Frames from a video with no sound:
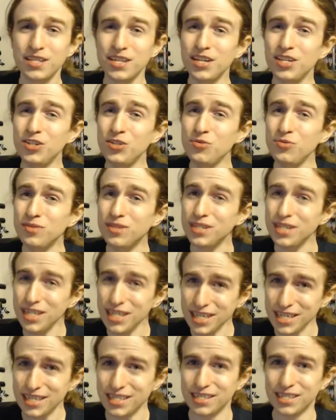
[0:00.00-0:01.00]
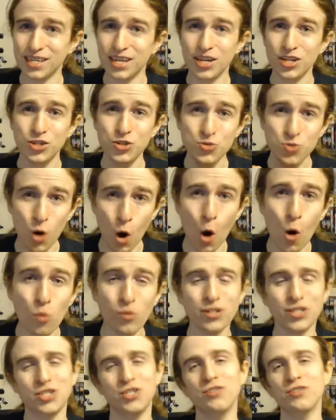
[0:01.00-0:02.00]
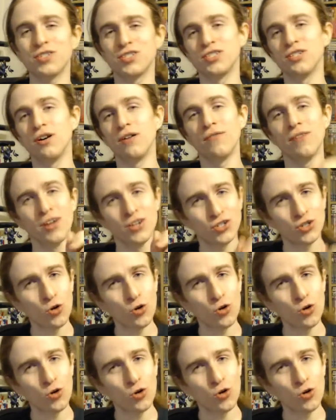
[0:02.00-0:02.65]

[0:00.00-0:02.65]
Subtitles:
then you owe it to yourself